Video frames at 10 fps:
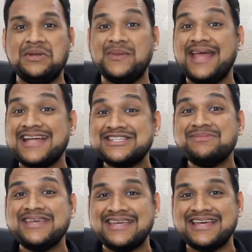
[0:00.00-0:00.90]
Now that's
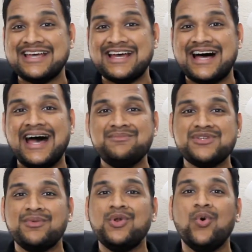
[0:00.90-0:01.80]
me. I'm
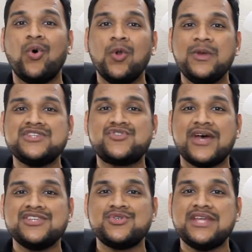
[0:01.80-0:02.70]
someone who always
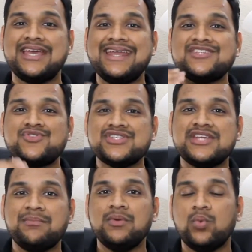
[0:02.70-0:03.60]
tries to take an extra
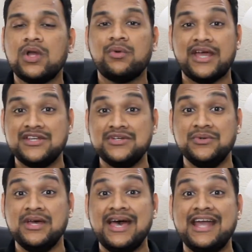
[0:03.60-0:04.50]
step in whatever I
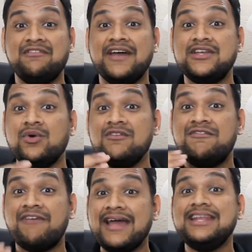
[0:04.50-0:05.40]
do, and if I don't
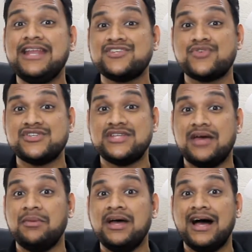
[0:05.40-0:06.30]
find an extra
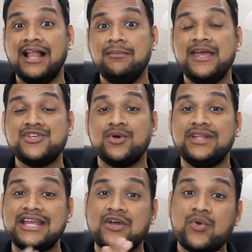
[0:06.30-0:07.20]
step, I'll make sure
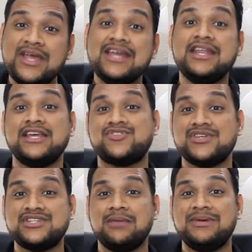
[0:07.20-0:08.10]
that I create an
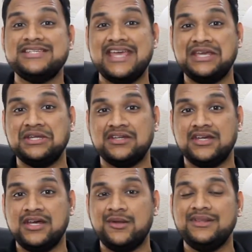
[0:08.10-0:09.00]
extra step and take it.
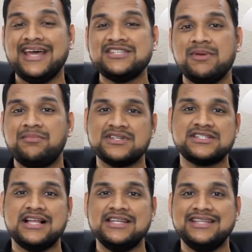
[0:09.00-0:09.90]
Now that's my
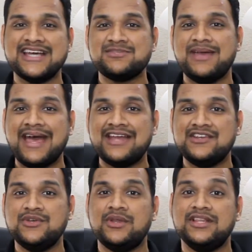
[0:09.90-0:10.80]
personality, that's my
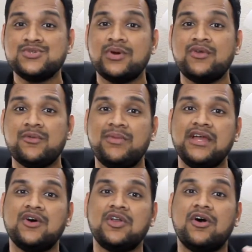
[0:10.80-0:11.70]
attitude, and that's what I'm going to
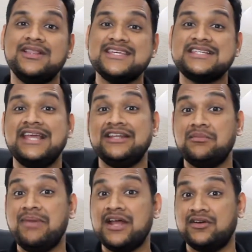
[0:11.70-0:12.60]
bring out on this
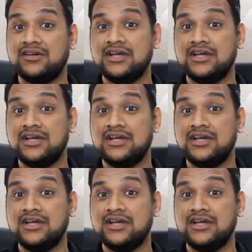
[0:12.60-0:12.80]
LinkedIn banner.